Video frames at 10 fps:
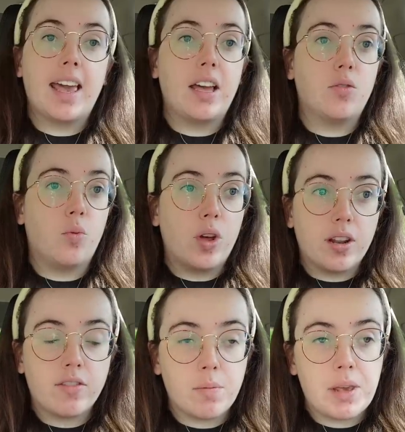and one
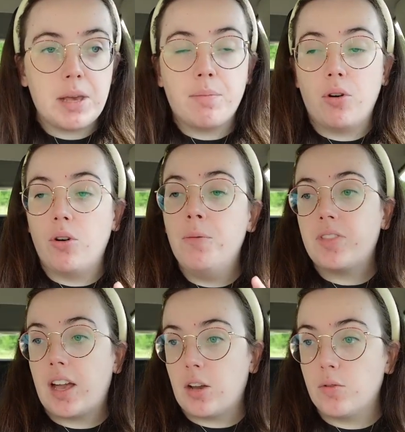of the people
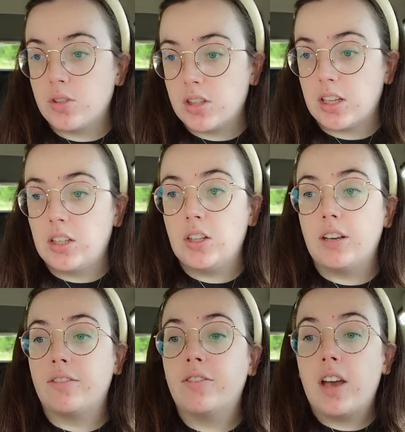that goes to the
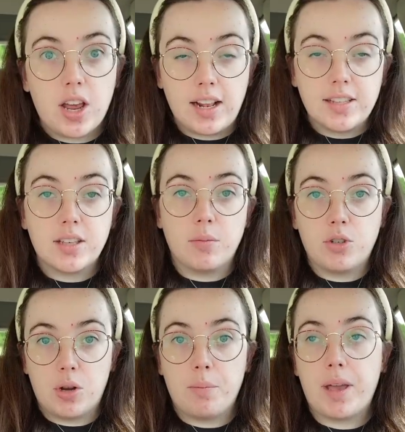cliff ends up
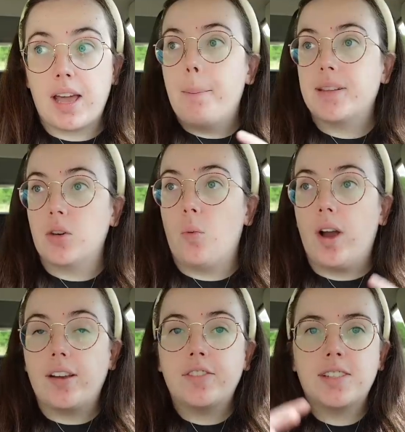jumping, but the
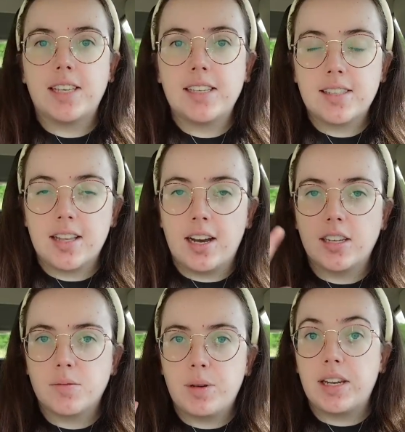wife sees the
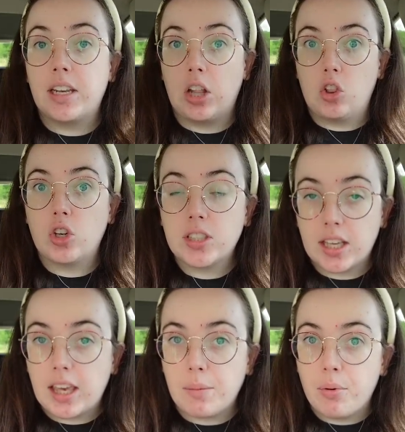husband and it looks
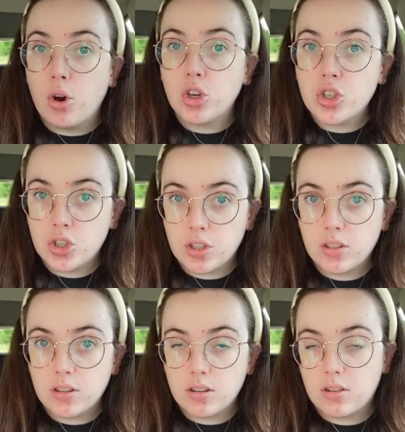like he pushed
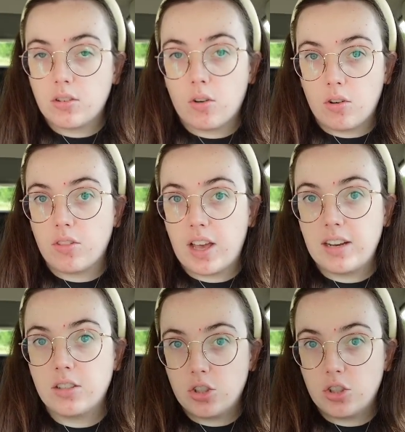the girl that